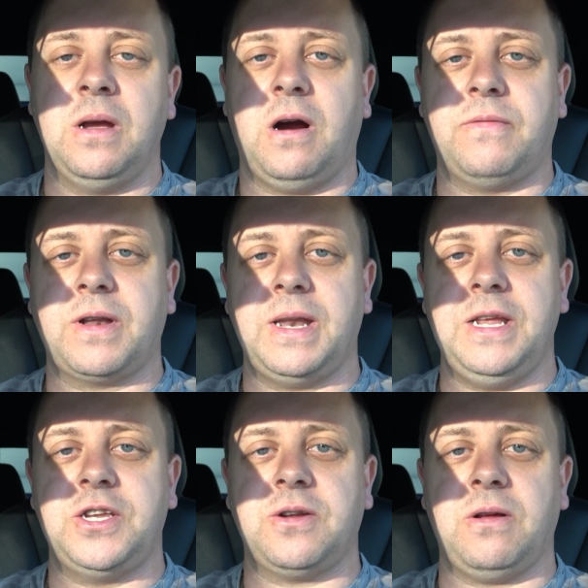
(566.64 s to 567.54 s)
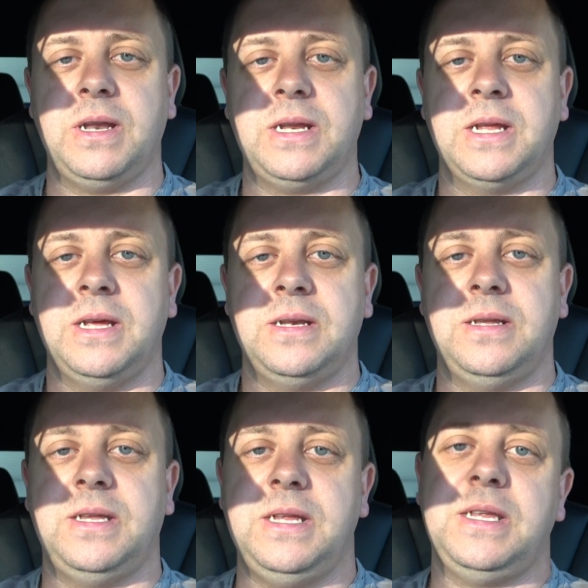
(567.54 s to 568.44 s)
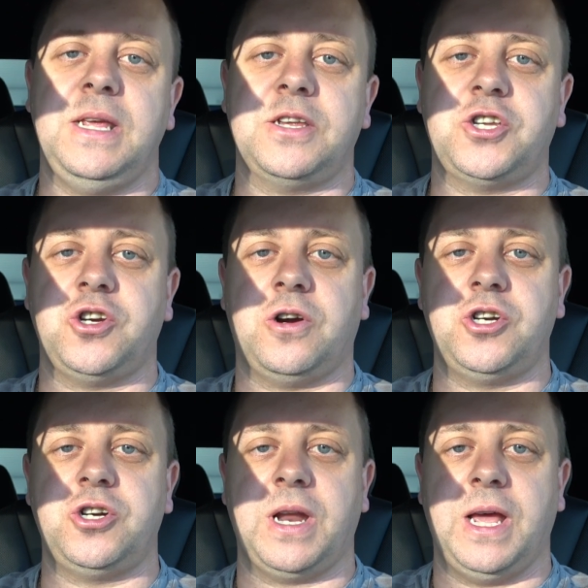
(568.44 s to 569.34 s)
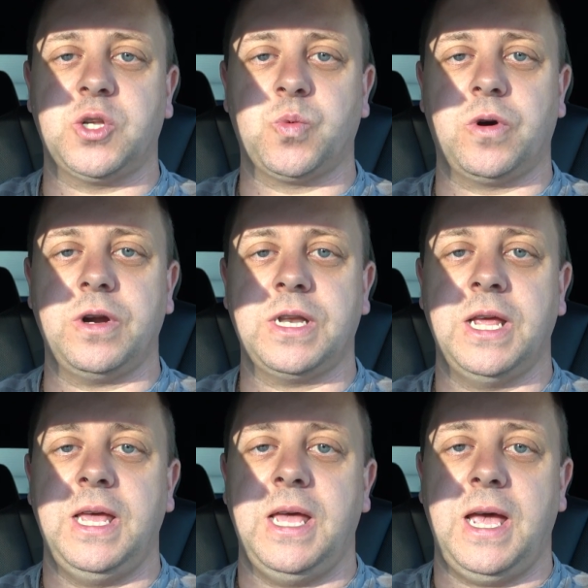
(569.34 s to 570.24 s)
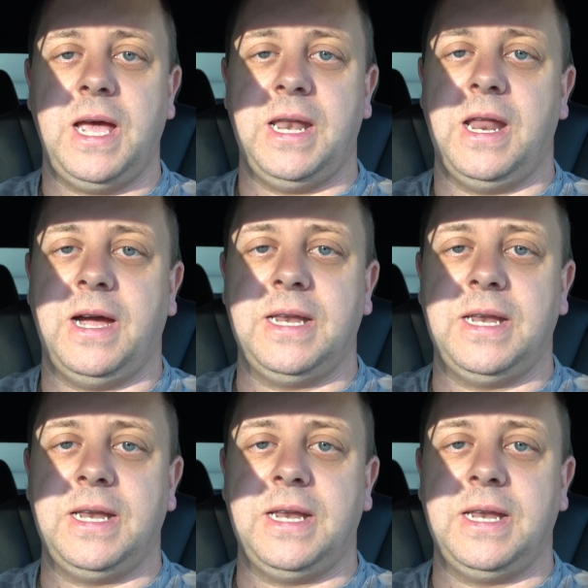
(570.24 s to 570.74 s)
after they installed it, the CCS charger has worked, and I